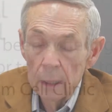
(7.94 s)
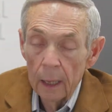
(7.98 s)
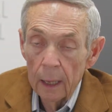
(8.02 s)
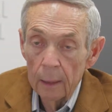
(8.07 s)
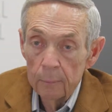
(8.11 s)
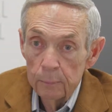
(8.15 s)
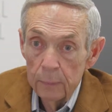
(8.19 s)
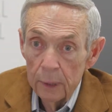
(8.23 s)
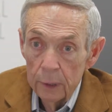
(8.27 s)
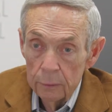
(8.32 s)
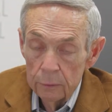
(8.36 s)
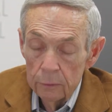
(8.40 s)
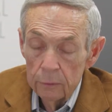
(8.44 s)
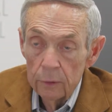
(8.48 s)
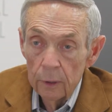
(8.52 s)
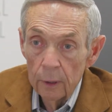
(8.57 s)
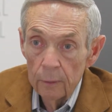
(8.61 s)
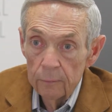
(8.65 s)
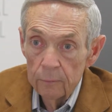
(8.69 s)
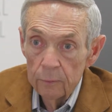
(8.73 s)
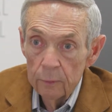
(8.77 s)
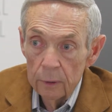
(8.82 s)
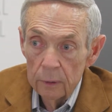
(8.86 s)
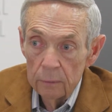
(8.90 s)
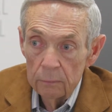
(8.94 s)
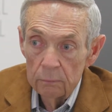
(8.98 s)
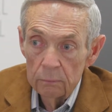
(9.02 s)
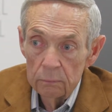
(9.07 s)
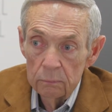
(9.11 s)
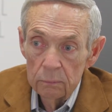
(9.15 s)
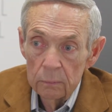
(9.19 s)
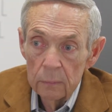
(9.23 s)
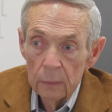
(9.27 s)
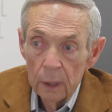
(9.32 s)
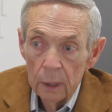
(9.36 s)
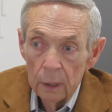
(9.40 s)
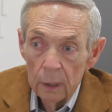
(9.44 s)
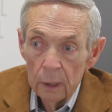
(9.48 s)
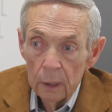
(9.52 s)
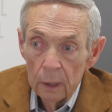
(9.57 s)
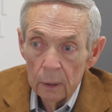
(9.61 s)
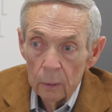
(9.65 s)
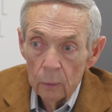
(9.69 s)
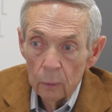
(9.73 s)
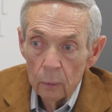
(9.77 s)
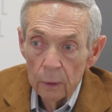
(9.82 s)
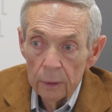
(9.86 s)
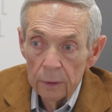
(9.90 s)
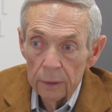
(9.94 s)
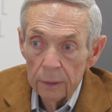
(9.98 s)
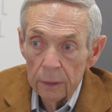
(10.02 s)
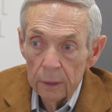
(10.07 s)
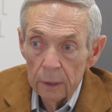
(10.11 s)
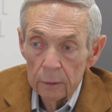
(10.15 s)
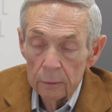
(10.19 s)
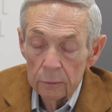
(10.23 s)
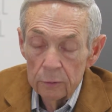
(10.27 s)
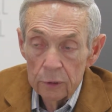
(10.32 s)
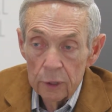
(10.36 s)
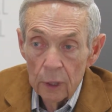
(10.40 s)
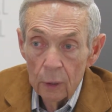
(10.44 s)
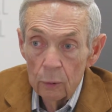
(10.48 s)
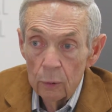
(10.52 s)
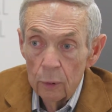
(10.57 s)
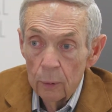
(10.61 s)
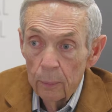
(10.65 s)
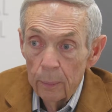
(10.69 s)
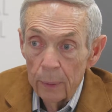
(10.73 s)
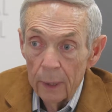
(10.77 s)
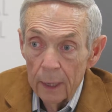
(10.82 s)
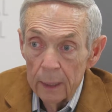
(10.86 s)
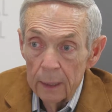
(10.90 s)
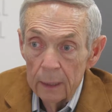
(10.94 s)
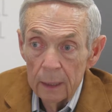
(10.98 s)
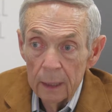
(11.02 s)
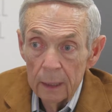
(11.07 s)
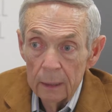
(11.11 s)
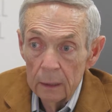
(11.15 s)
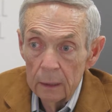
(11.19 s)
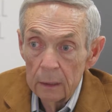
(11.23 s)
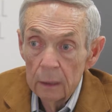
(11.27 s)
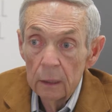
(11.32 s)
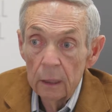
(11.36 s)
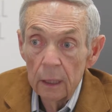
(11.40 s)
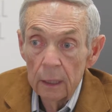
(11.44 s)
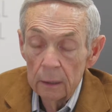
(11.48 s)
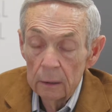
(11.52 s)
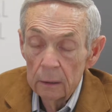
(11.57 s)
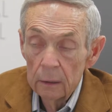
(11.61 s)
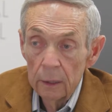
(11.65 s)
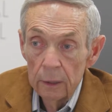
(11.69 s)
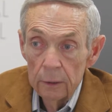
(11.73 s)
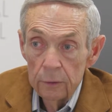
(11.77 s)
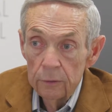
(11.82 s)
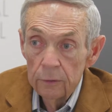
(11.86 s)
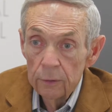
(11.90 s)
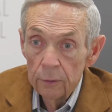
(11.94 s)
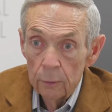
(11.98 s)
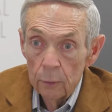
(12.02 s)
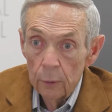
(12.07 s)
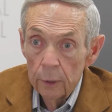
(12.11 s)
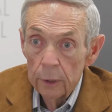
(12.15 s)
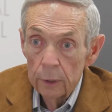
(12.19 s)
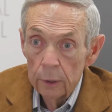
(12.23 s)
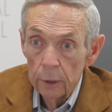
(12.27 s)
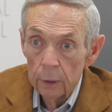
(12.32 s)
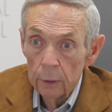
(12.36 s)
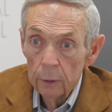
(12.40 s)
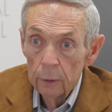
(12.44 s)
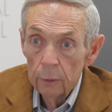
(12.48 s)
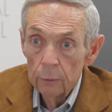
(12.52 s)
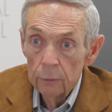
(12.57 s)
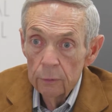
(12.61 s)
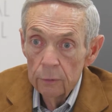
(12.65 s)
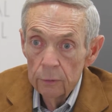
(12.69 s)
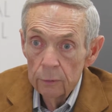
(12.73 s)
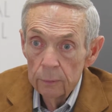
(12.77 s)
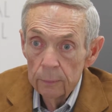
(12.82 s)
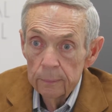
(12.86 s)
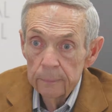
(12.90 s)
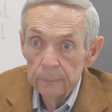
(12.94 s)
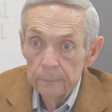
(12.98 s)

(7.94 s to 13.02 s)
I've been suffering with shoulder pain at least 3 years.